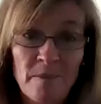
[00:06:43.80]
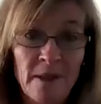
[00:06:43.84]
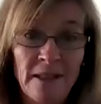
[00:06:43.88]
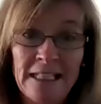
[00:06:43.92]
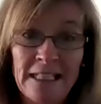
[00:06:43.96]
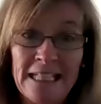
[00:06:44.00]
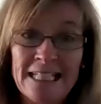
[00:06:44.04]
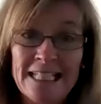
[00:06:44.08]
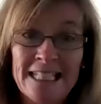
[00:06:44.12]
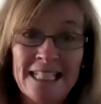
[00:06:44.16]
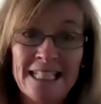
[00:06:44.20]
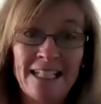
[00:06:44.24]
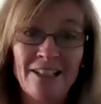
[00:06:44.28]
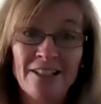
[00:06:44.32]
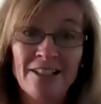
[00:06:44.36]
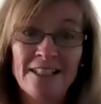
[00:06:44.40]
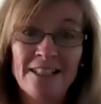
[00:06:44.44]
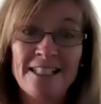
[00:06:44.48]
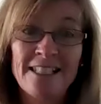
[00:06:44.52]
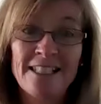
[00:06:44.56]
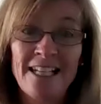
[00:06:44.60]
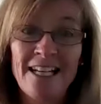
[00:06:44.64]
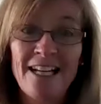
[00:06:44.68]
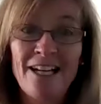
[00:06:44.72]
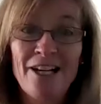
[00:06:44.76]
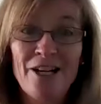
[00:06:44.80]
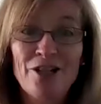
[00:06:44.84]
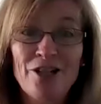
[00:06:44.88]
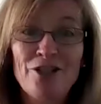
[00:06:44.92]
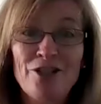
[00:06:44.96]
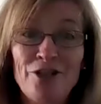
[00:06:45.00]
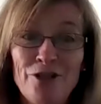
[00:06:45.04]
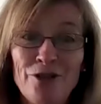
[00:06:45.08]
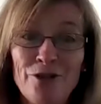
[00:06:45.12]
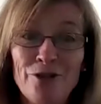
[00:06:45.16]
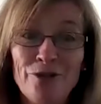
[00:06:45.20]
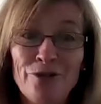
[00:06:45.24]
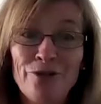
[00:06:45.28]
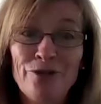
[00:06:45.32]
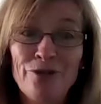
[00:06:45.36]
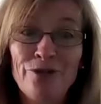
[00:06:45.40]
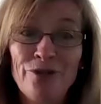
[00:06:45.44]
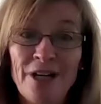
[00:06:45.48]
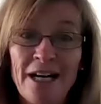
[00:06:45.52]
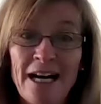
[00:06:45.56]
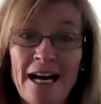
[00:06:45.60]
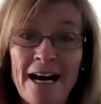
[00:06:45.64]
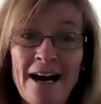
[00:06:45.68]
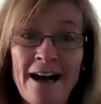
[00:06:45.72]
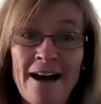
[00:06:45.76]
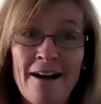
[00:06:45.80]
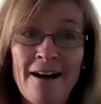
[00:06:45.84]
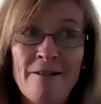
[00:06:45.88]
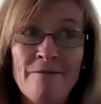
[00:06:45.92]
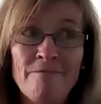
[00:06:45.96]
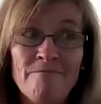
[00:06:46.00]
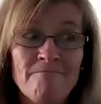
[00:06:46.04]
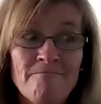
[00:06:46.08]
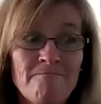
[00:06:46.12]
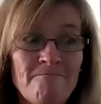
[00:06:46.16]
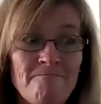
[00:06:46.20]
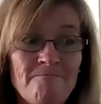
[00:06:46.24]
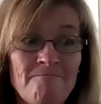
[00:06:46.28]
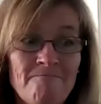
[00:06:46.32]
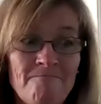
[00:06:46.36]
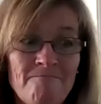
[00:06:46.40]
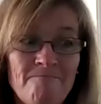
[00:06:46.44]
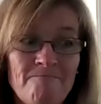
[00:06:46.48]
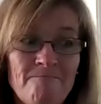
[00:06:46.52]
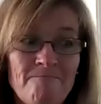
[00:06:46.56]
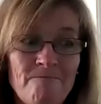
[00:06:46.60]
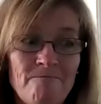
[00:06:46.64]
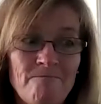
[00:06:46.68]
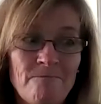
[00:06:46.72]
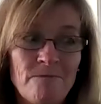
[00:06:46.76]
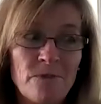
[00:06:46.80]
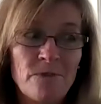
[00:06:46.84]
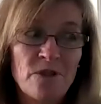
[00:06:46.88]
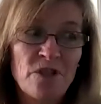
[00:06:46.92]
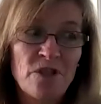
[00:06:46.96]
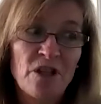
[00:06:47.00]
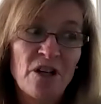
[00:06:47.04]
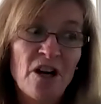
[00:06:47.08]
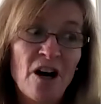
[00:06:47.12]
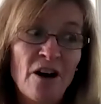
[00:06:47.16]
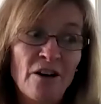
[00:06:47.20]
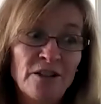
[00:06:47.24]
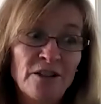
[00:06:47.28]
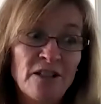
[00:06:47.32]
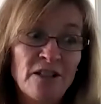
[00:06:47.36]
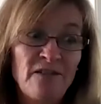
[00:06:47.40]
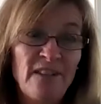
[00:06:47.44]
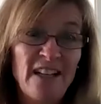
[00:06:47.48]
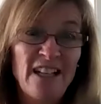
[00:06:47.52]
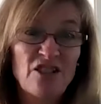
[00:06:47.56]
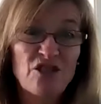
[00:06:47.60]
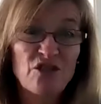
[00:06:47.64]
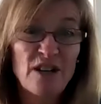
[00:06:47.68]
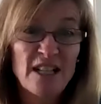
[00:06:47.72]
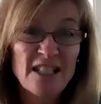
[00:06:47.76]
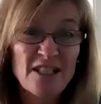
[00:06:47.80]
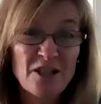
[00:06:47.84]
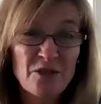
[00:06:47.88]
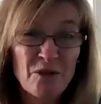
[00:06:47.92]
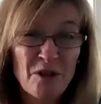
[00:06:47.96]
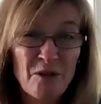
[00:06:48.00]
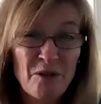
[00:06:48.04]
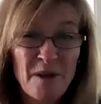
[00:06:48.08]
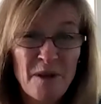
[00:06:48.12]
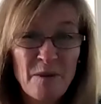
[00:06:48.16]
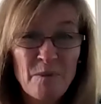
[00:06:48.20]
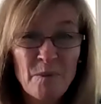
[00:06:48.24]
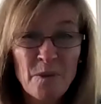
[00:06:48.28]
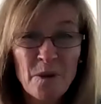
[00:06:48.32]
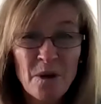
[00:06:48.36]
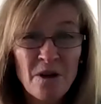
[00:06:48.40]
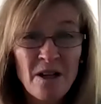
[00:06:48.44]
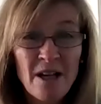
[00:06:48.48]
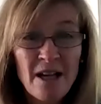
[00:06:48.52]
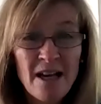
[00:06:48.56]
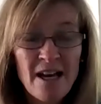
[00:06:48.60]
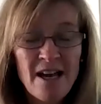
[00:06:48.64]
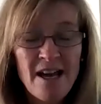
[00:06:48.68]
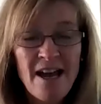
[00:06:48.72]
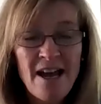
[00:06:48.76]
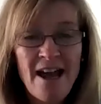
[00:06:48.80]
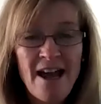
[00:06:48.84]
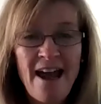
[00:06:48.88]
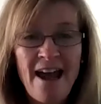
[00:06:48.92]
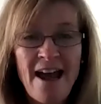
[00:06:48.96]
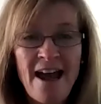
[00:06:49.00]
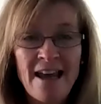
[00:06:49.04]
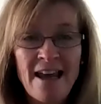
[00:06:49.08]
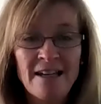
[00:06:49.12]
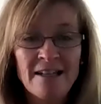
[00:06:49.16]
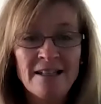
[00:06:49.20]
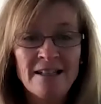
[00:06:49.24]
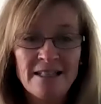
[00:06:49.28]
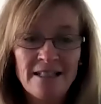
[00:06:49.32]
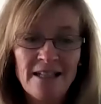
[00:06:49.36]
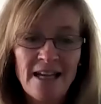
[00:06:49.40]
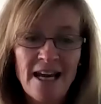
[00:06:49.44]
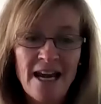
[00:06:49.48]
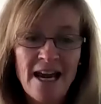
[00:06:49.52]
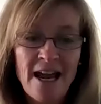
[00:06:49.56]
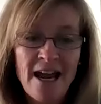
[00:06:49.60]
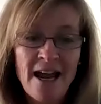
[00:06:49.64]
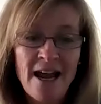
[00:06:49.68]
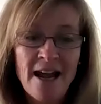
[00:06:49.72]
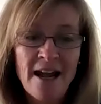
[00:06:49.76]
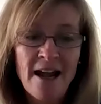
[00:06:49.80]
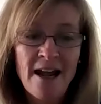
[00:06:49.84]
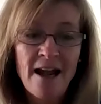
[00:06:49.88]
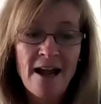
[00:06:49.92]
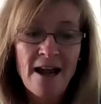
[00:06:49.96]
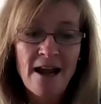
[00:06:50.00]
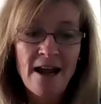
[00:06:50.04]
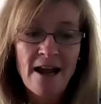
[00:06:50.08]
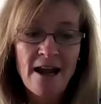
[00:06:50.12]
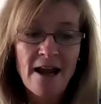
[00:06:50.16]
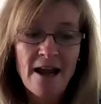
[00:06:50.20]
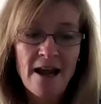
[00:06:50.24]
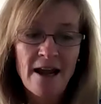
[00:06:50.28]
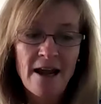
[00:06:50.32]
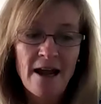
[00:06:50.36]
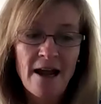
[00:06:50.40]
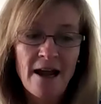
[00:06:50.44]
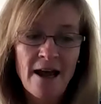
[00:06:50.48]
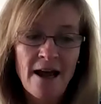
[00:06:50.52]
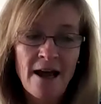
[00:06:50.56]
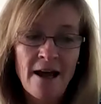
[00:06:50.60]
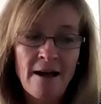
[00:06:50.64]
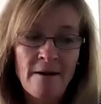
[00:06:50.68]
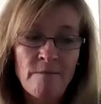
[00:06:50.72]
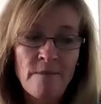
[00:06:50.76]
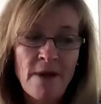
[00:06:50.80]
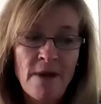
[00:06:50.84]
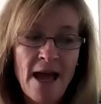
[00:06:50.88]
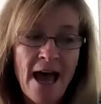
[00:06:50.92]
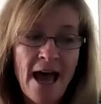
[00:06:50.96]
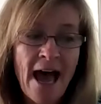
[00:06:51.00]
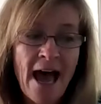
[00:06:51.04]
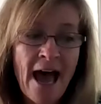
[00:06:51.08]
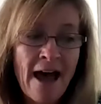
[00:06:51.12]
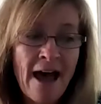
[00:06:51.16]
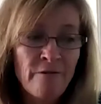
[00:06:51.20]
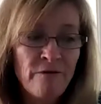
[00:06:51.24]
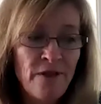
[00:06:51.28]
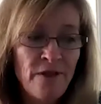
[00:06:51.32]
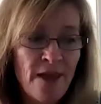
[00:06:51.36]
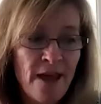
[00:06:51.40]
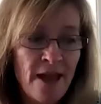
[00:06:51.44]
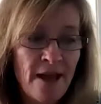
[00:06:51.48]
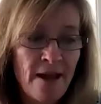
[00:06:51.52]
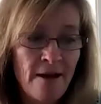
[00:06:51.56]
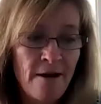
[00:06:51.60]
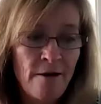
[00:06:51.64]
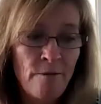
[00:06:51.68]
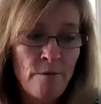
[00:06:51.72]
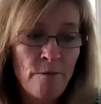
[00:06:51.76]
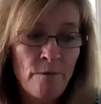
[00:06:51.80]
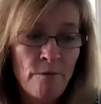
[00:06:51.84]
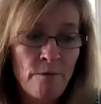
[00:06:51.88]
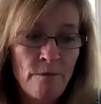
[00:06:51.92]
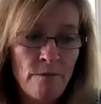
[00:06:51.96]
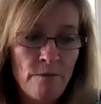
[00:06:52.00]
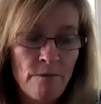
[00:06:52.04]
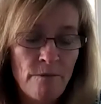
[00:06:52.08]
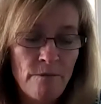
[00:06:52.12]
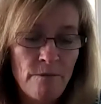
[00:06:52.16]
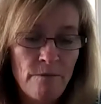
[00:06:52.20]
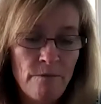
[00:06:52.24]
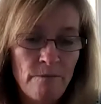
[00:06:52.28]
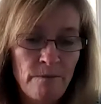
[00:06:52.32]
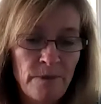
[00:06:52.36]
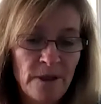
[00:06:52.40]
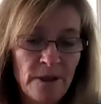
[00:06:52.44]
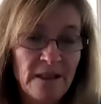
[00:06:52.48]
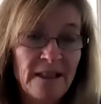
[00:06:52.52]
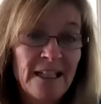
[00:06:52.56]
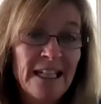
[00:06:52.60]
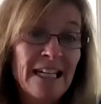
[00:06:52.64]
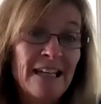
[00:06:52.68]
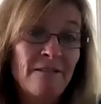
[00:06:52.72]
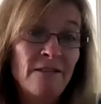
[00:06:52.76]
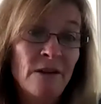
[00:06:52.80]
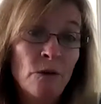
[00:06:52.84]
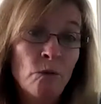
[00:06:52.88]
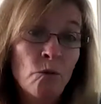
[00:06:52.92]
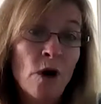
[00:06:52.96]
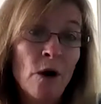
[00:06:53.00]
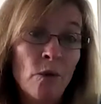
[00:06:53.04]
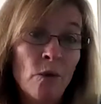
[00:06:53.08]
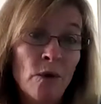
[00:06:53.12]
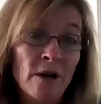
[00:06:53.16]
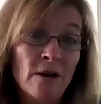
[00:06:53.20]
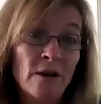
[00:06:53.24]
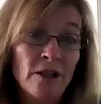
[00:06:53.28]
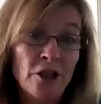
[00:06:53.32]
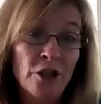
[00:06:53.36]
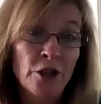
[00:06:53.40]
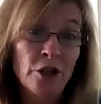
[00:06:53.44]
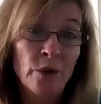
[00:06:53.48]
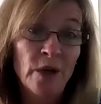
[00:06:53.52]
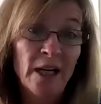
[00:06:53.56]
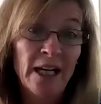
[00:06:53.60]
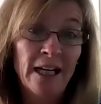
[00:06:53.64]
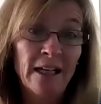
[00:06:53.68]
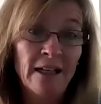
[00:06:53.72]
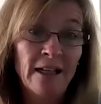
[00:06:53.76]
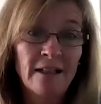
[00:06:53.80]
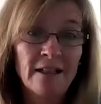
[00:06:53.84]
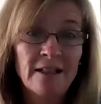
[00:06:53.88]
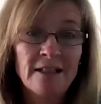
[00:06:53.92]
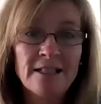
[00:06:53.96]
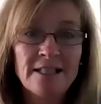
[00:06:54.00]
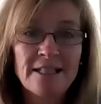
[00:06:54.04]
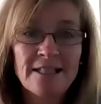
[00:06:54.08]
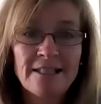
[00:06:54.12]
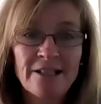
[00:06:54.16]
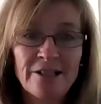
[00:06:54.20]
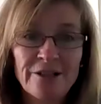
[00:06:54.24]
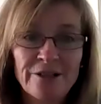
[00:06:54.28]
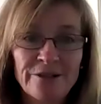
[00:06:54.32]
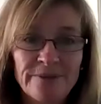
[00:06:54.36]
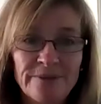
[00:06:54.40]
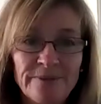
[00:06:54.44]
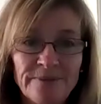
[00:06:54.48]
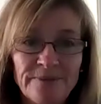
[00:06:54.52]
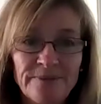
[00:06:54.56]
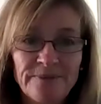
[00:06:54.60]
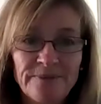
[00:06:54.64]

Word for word: building skills to um to cultivate trust with people and and um, have them believe in what we are doing so